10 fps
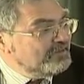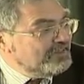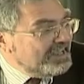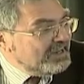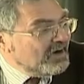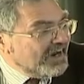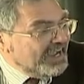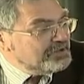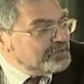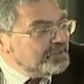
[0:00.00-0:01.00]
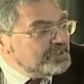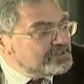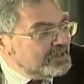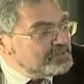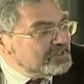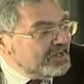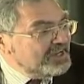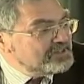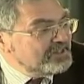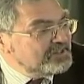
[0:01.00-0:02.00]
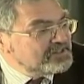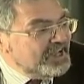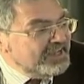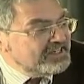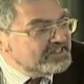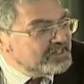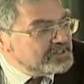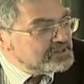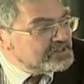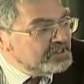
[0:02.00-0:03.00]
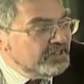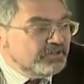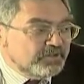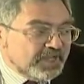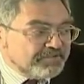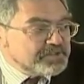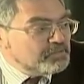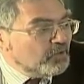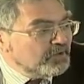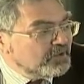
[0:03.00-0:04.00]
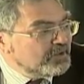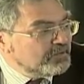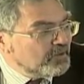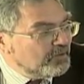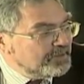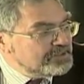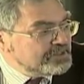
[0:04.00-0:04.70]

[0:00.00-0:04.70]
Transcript: They are actually subsidizing the scientists who have smaller enrollments,